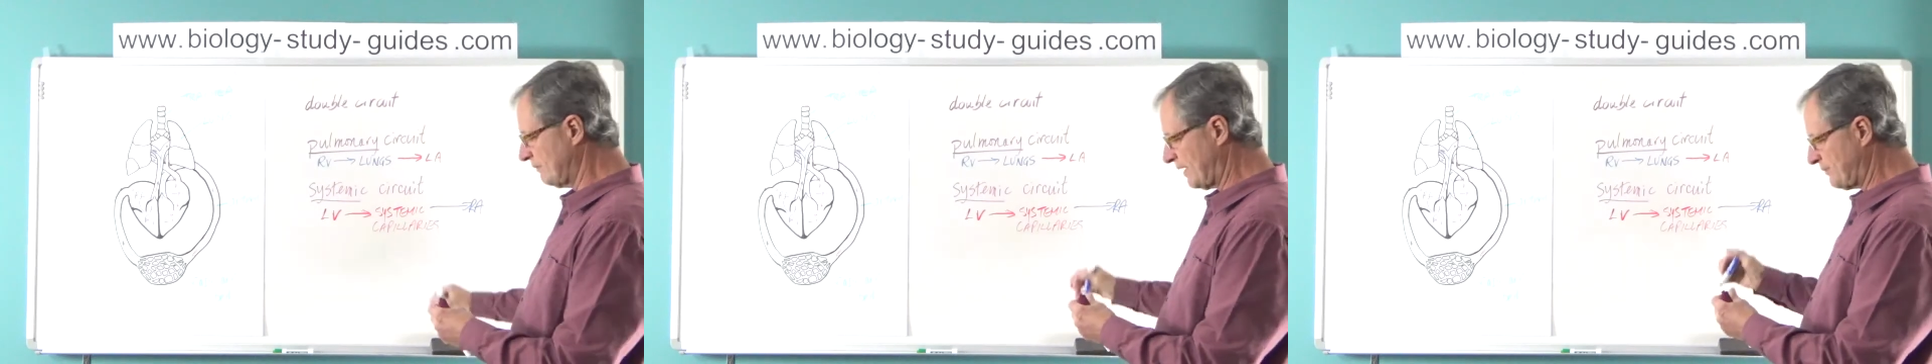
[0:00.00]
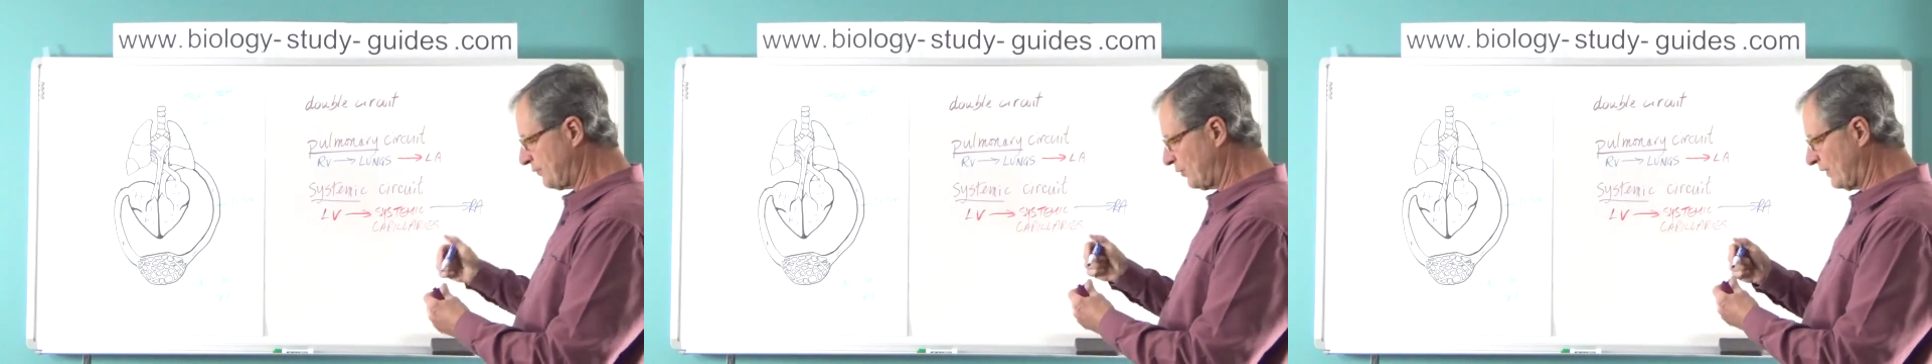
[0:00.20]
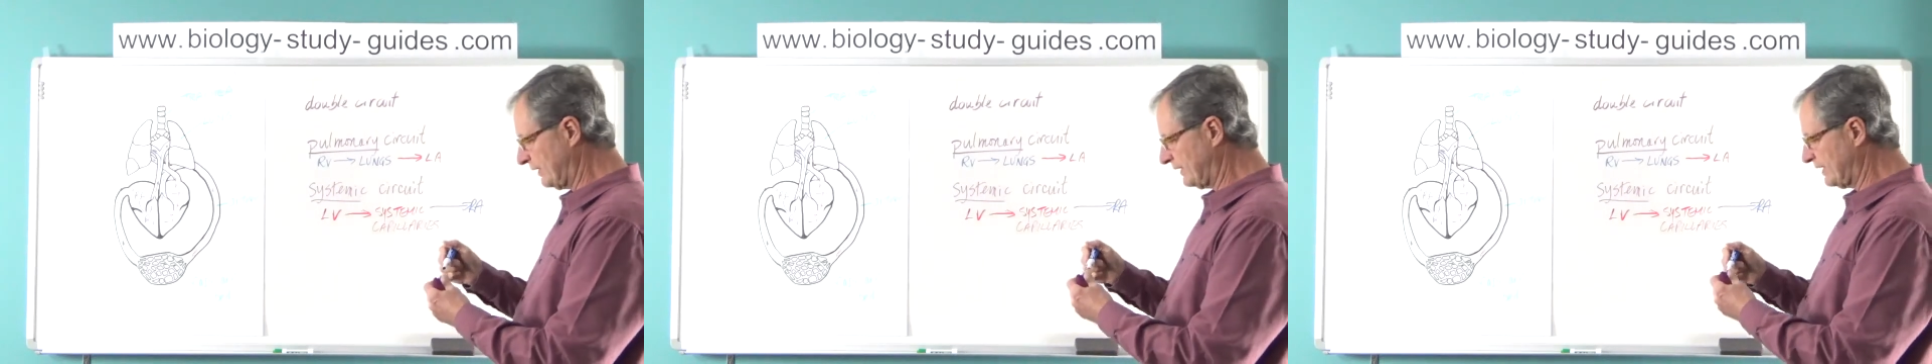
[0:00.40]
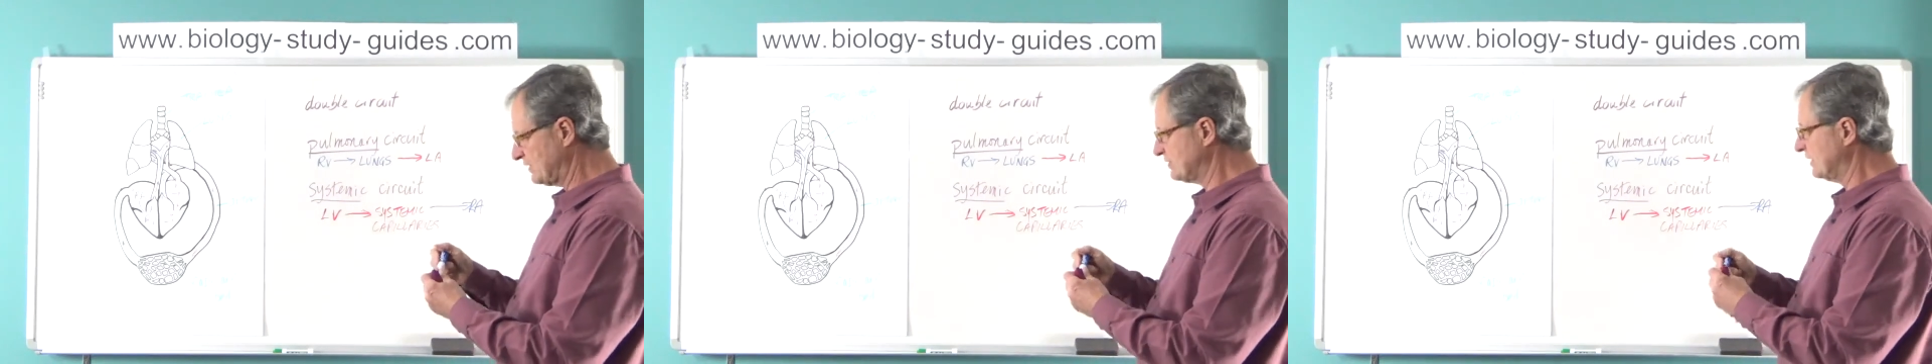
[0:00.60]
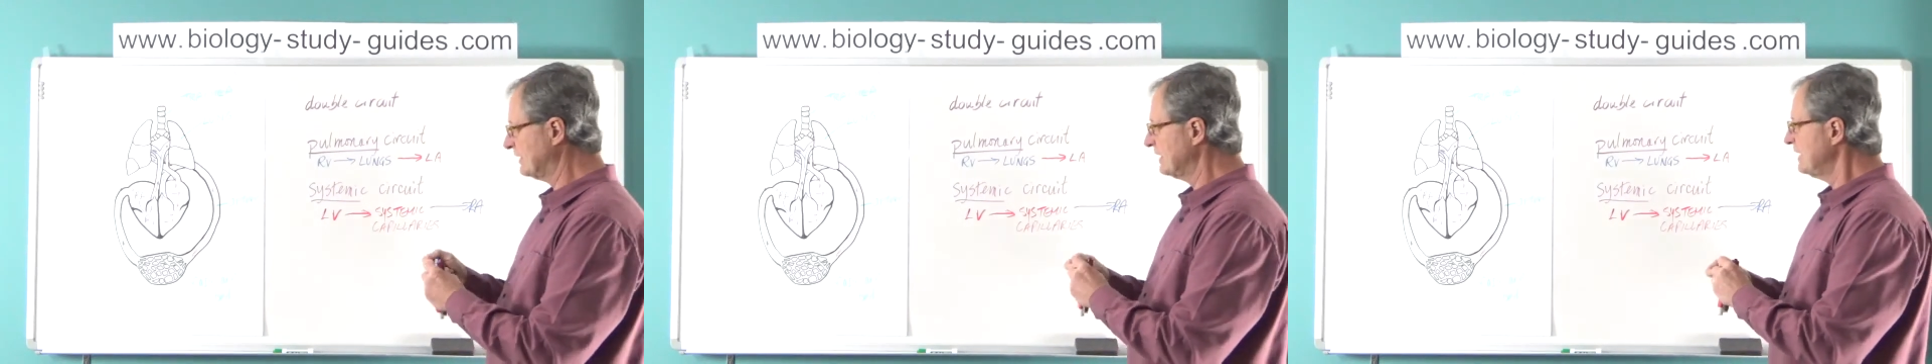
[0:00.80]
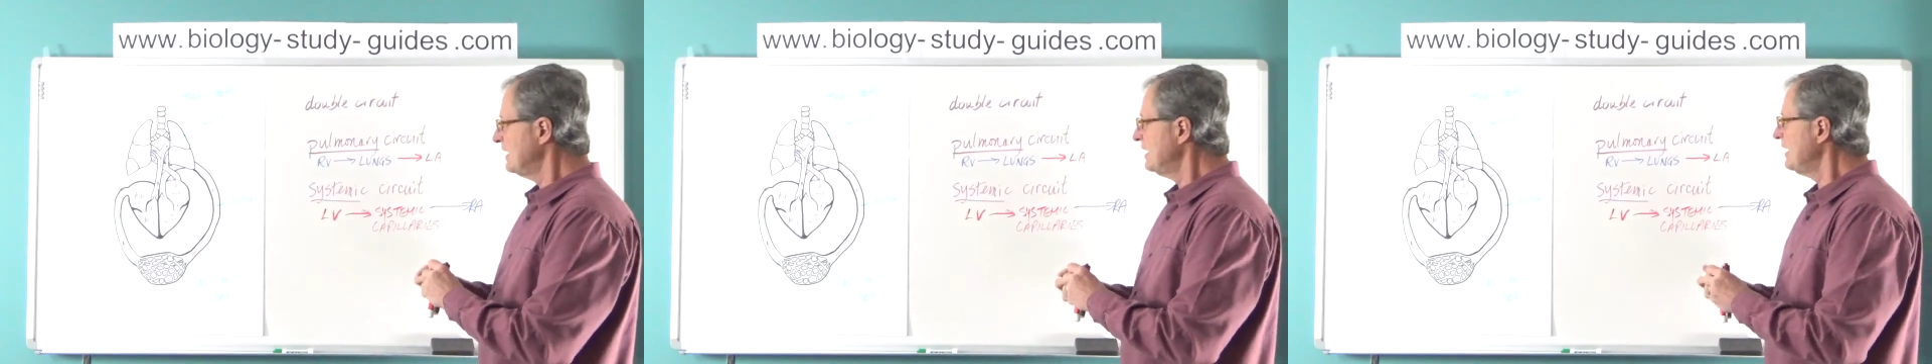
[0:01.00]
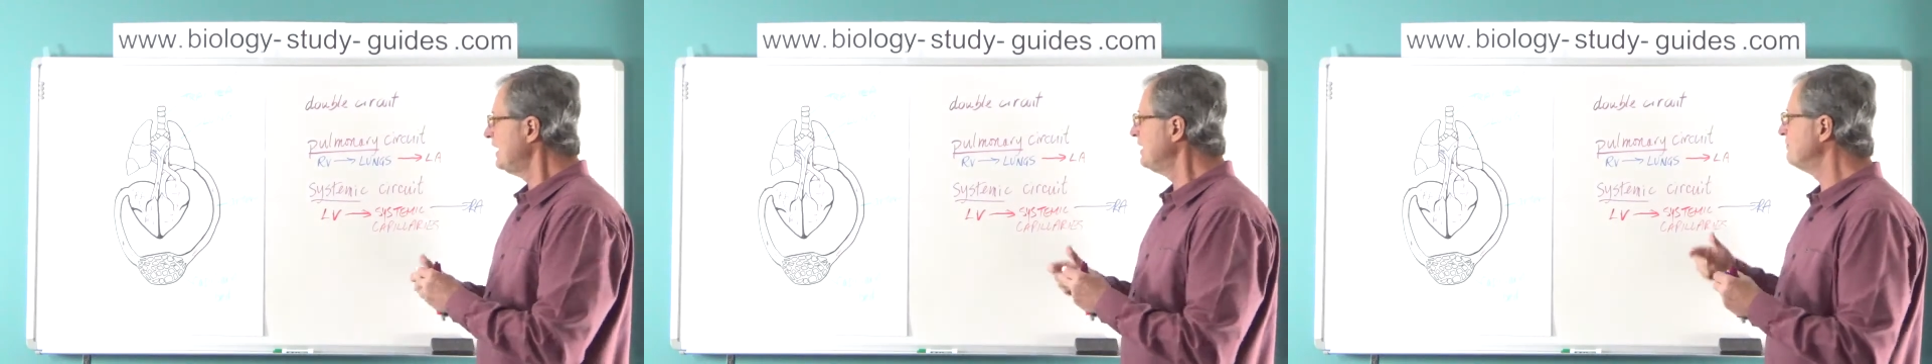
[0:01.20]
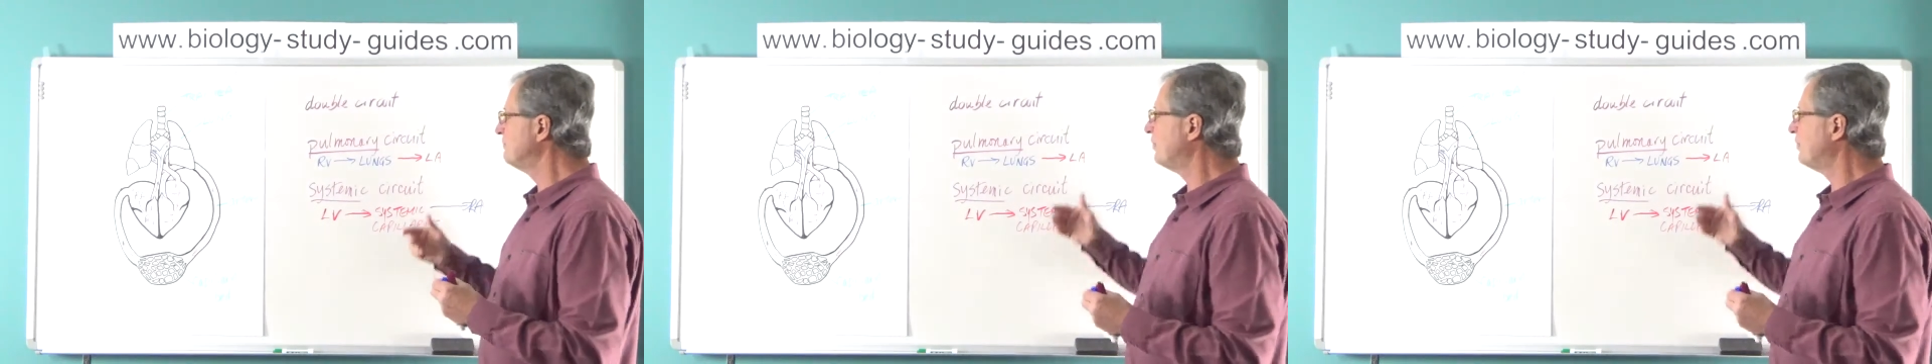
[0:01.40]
my point is that in